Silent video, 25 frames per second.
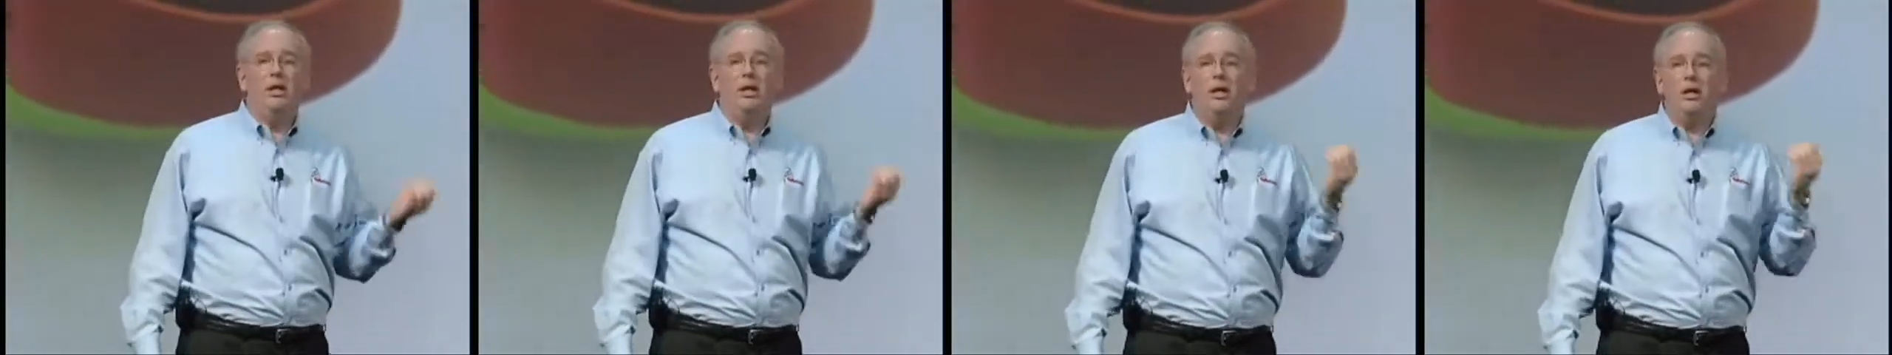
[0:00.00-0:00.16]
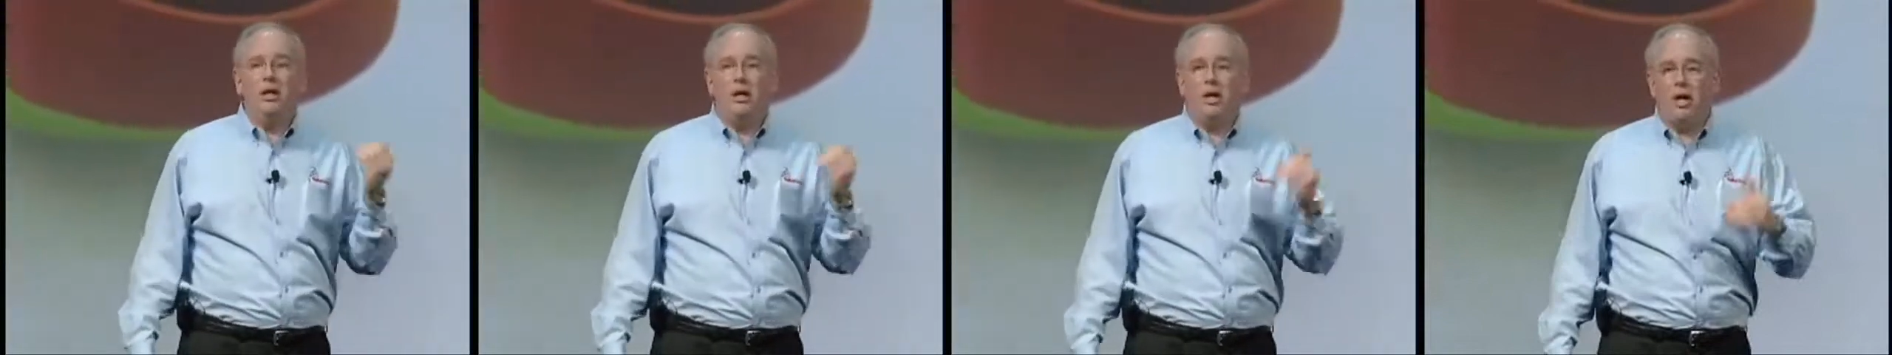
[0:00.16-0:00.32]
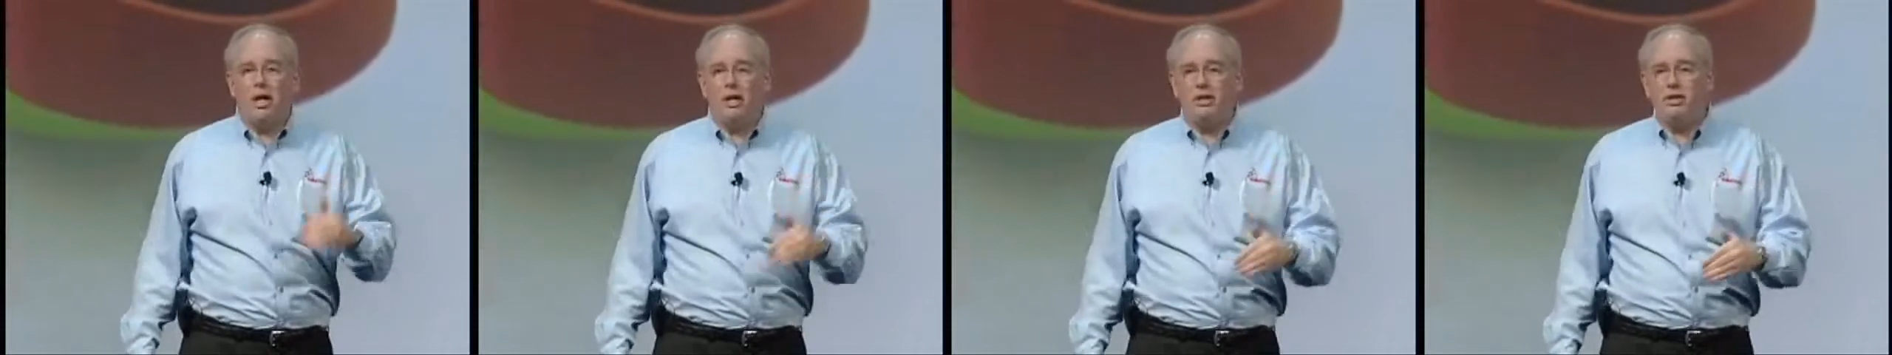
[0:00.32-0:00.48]

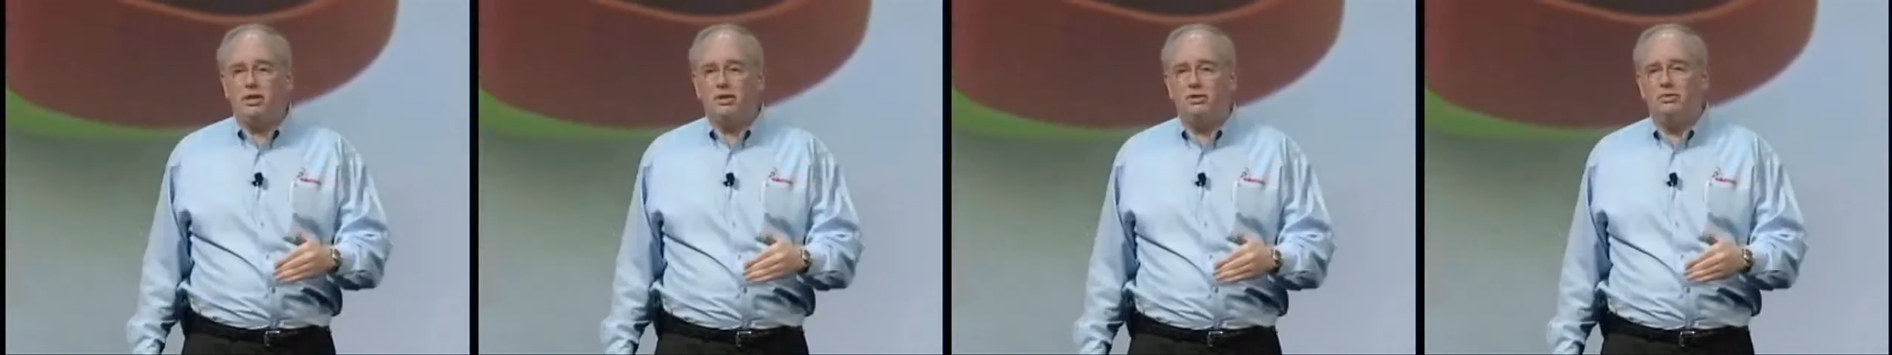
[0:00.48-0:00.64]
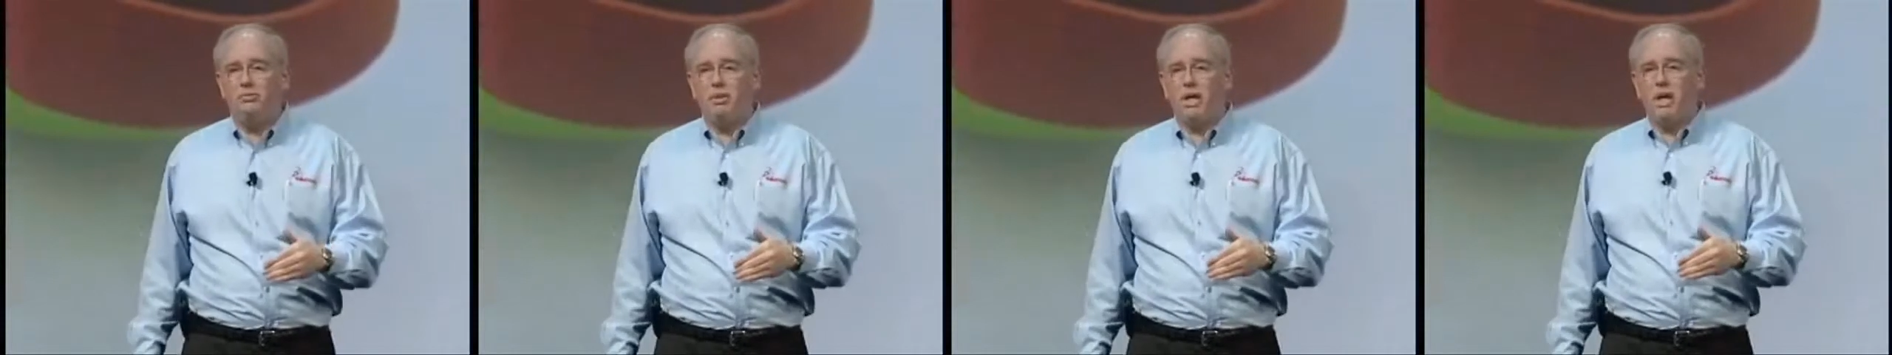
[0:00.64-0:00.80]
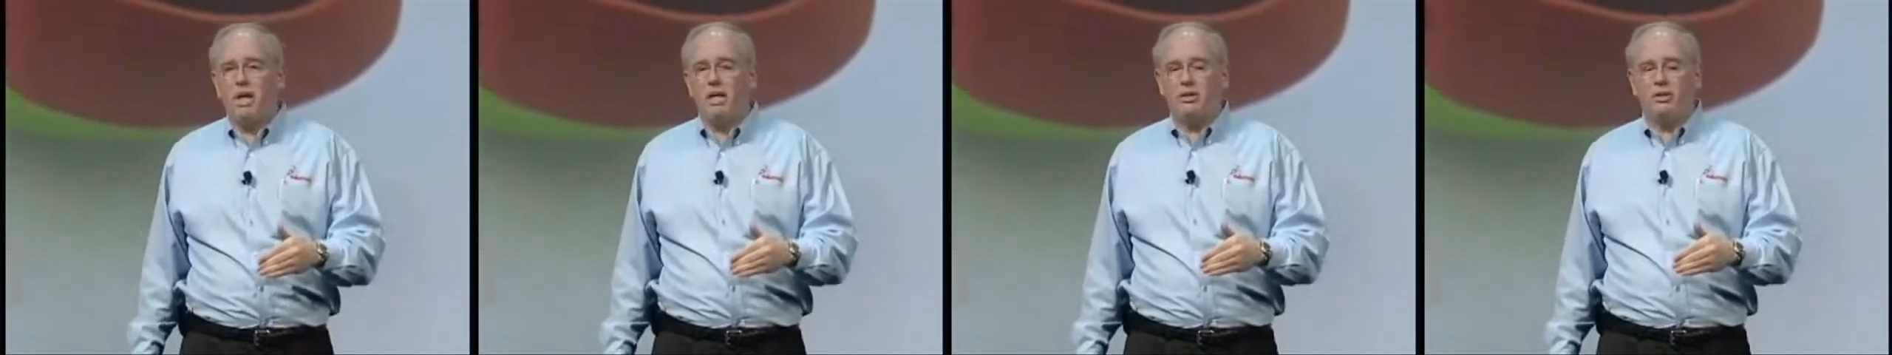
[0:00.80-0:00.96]
cost of
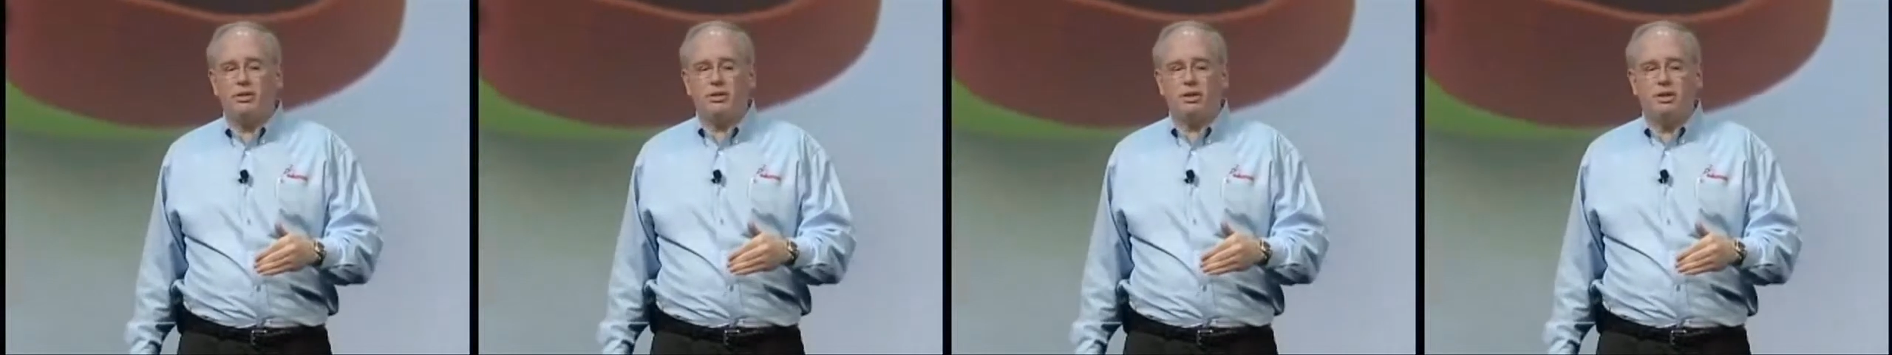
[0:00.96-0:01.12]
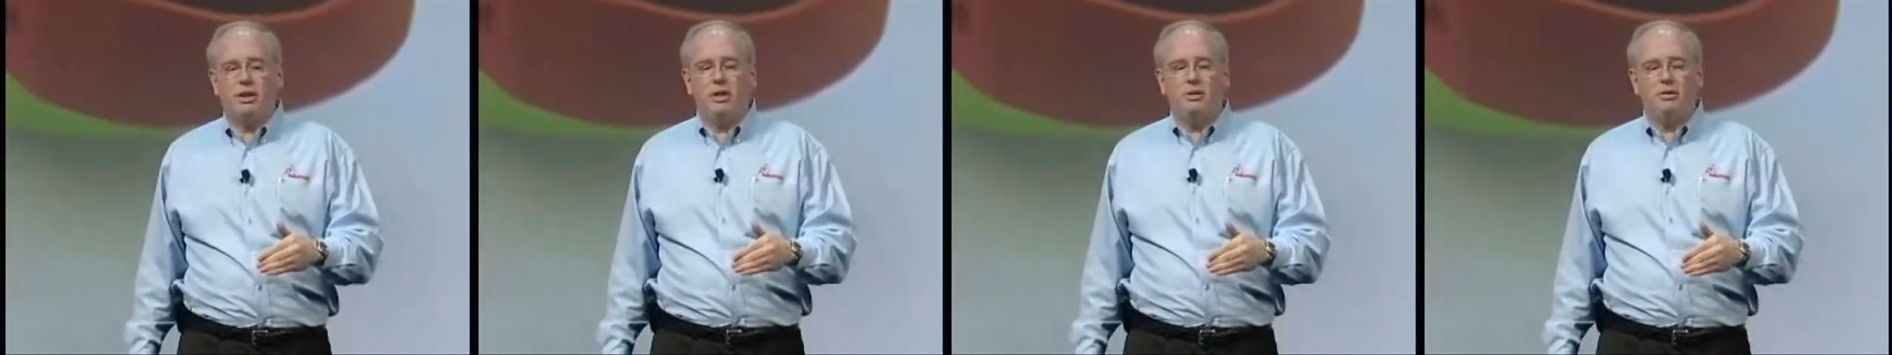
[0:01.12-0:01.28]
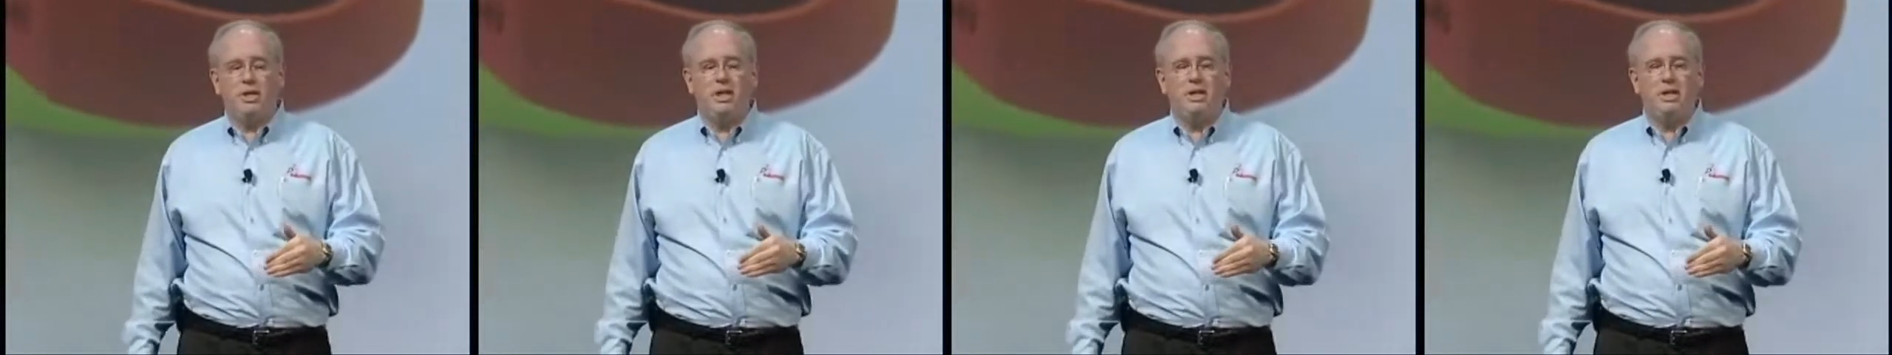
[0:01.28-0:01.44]
models
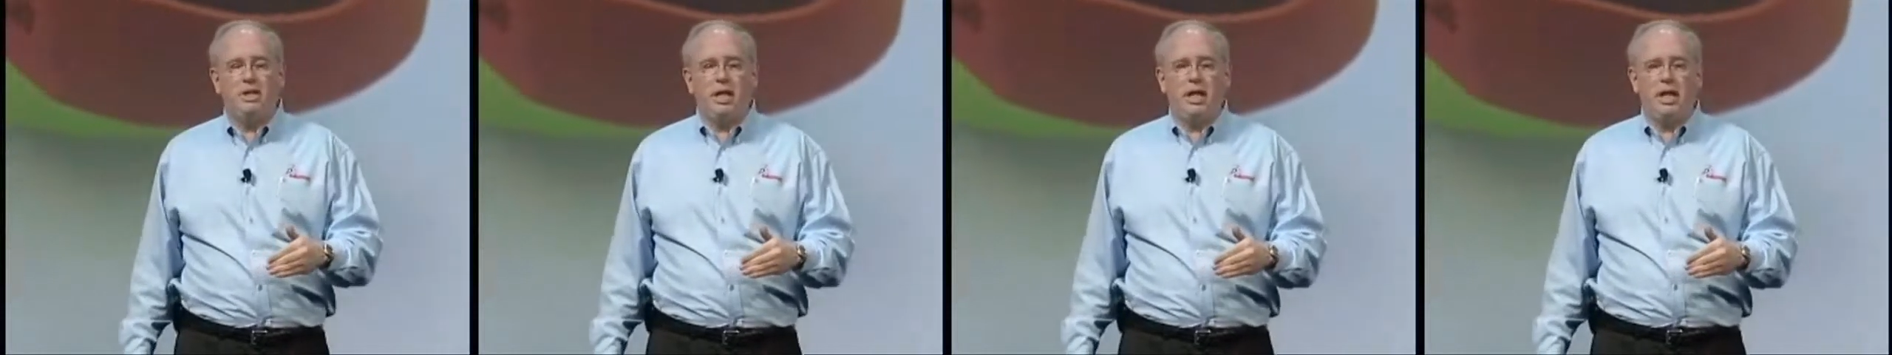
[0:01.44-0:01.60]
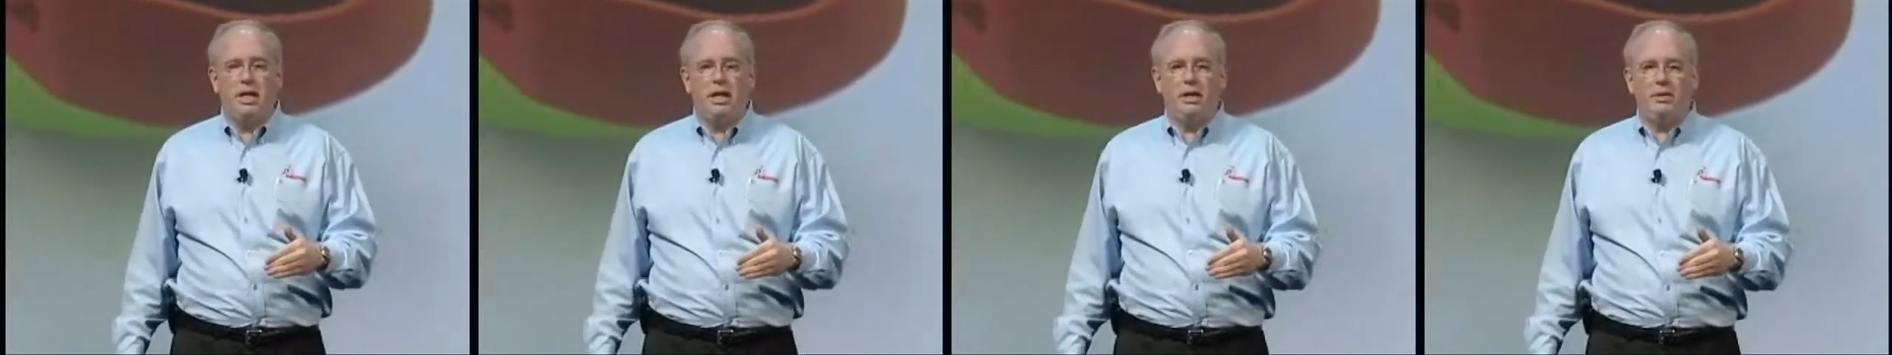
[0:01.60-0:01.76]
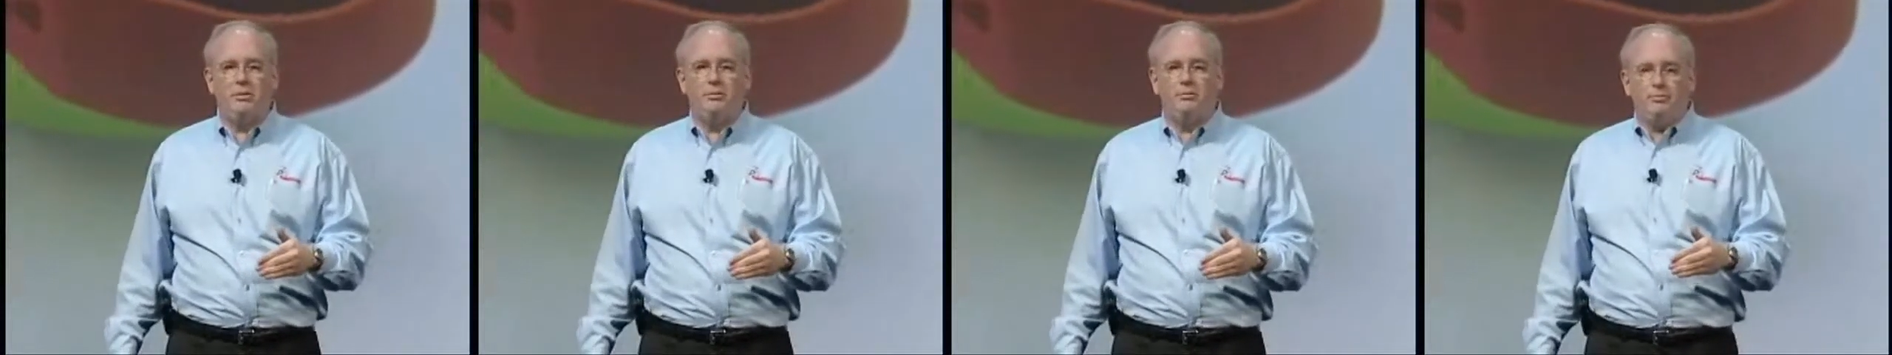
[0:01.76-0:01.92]
going
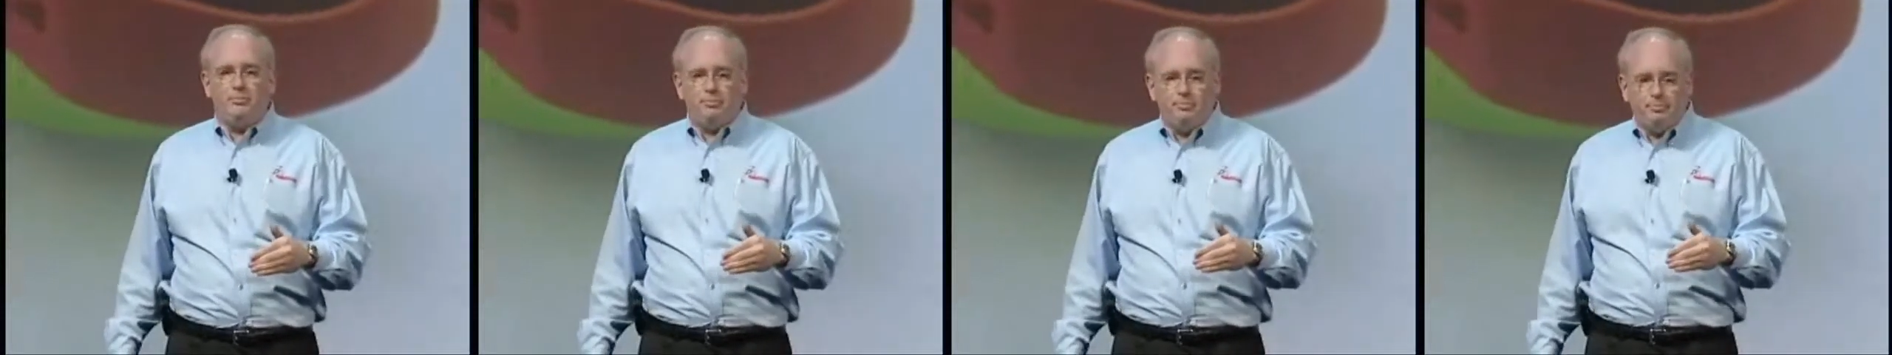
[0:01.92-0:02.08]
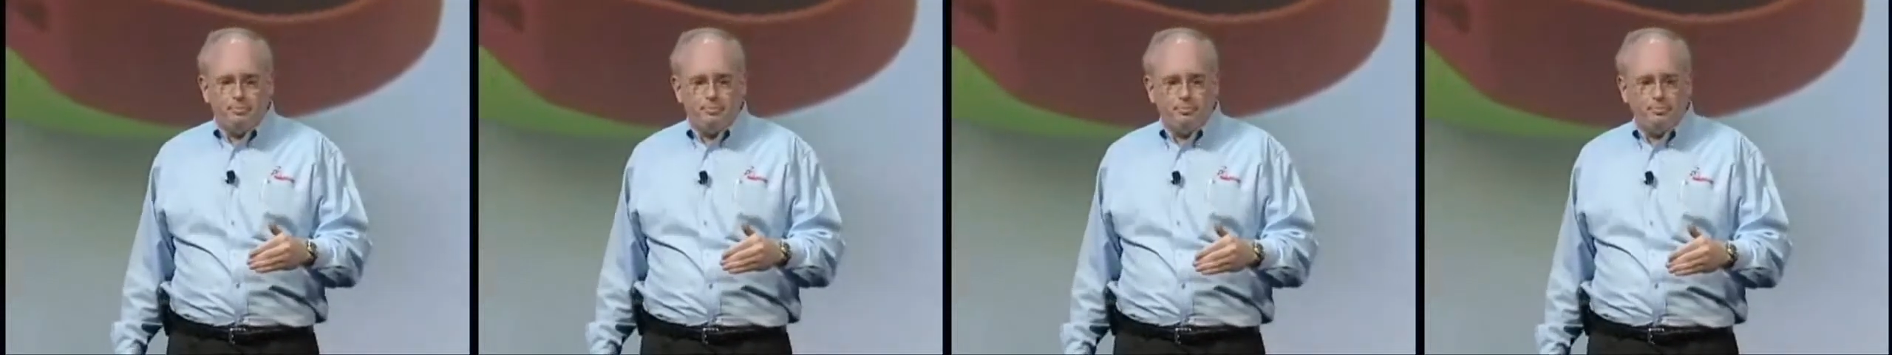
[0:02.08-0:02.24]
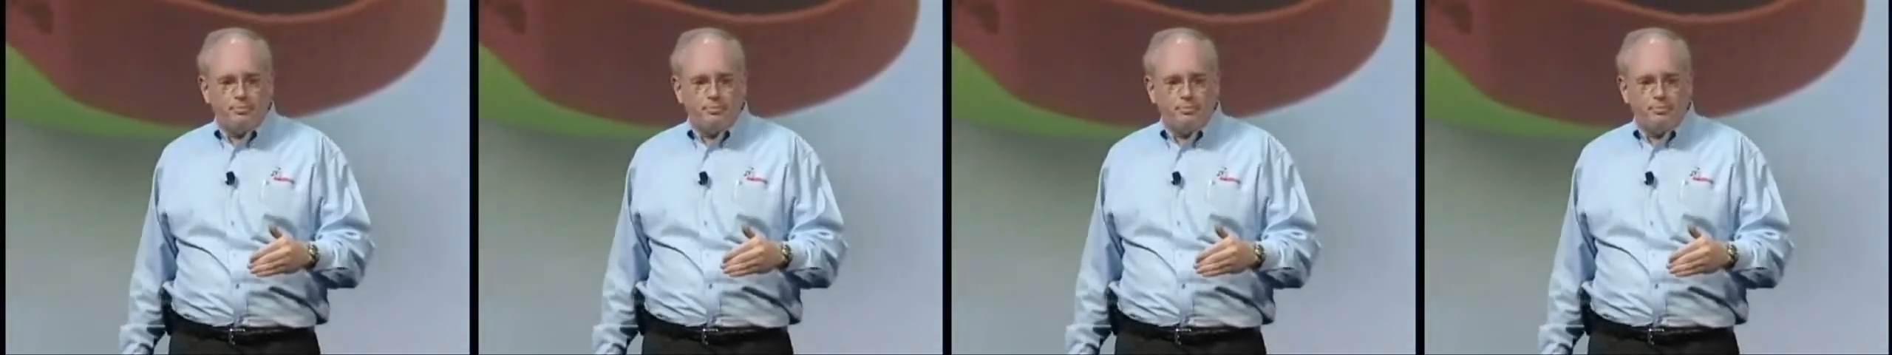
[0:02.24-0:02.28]
down.